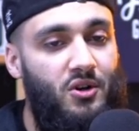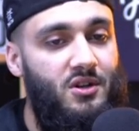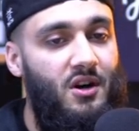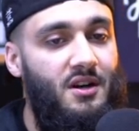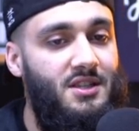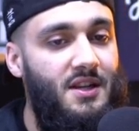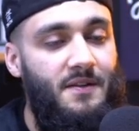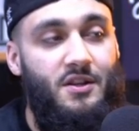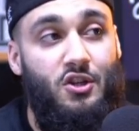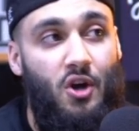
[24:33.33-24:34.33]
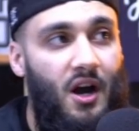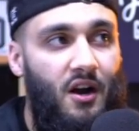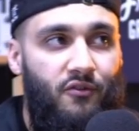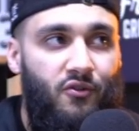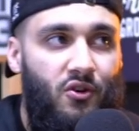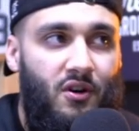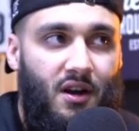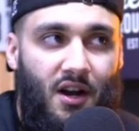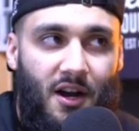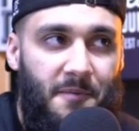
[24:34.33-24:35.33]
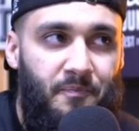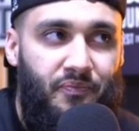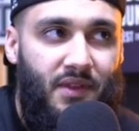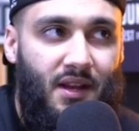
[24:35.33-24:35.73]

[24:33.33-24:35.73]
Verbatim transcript: podcast, the du'a for that